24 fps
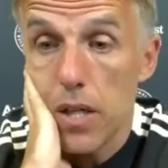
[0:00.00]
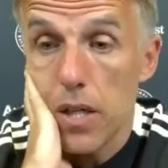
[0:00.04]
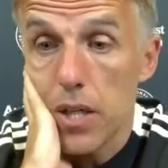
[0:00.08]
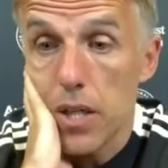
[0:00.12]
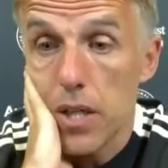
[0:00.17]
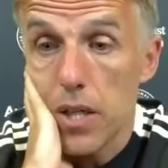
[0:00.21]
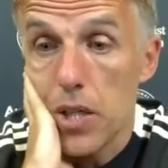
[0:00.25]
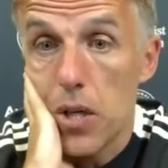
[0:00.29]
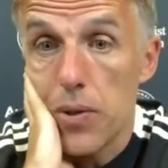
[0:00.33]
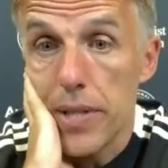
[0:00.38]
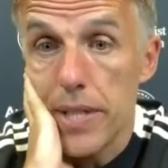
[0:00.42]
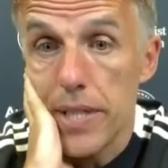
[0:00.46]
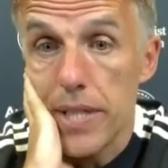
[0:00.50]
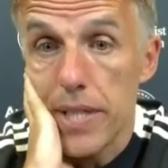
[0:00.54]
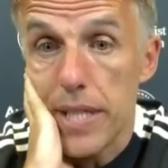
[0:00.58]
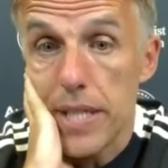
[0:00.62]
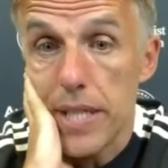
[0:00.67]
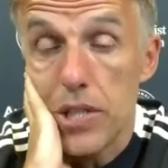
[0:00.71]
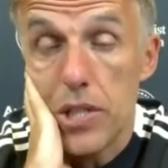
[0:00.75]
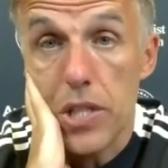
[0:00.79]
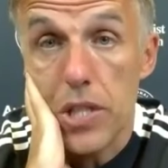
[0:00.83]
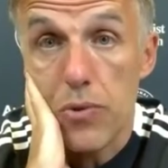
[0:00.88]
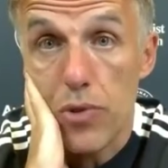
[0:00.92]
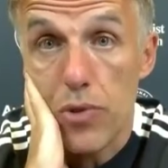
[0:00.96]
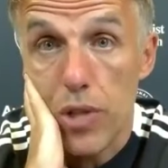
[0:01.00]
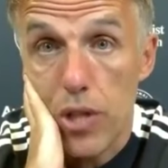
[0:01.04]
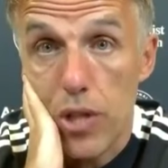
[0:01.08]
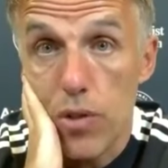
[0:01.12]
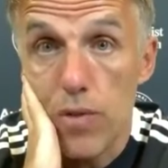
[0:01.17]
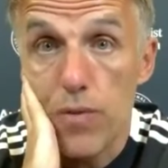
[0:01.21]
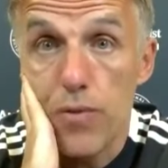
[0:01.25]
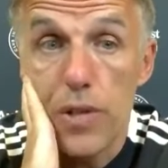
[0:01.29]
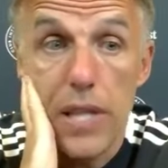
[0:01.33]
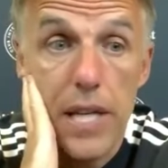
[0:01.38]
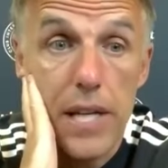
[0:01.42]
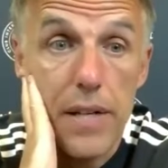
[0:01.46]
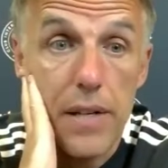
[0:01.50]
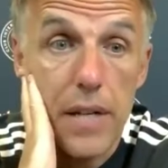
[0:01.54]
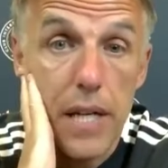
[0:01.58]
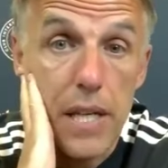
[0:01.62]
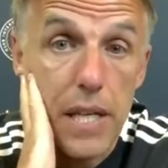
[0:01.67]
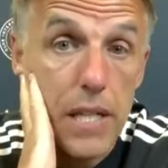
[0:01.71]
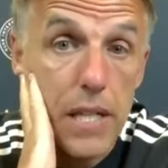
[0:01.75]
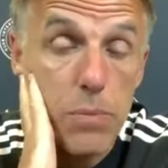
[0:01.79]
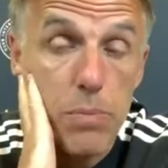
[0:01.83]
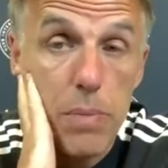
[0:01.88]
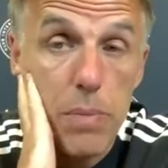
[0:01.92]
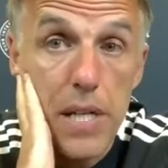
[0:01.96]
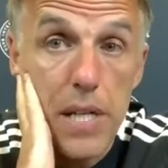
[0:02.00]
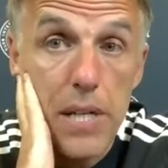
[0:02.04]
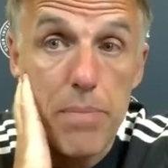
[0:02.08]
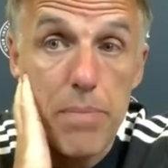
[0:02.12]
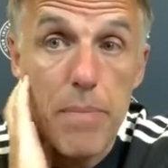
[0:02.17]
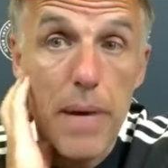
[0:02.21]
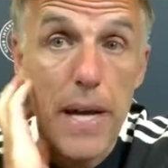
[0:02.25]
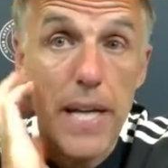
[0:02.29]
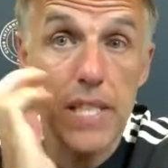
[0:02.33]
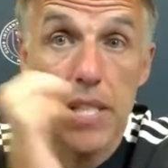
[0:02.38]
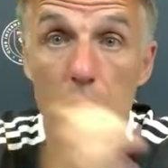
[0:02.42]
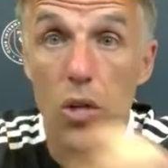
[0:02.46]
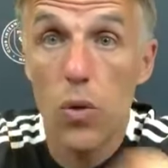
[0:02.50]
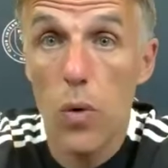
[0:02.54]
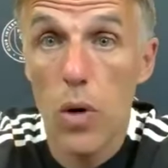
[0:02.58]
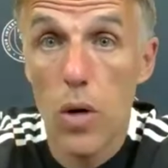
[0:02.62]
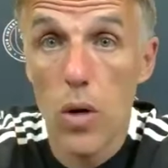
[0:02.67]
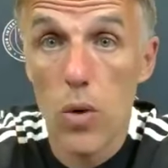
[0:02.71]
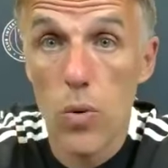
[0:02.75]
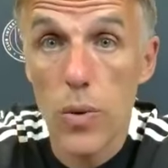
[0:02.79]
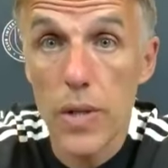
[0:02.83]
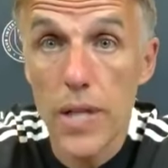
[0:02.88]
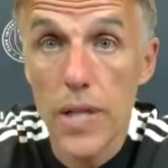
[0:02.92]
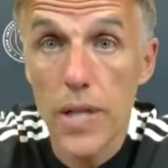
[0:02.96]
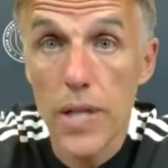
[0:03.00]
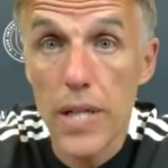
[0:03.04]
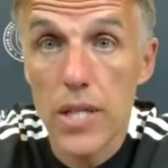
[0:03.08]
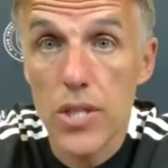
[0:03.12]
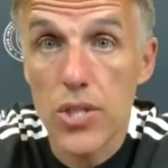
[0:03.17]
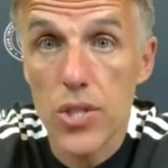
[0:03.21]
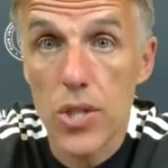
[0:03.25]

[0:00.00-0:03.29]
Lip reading: you know, he did a recovery and he's been in Mexico all week.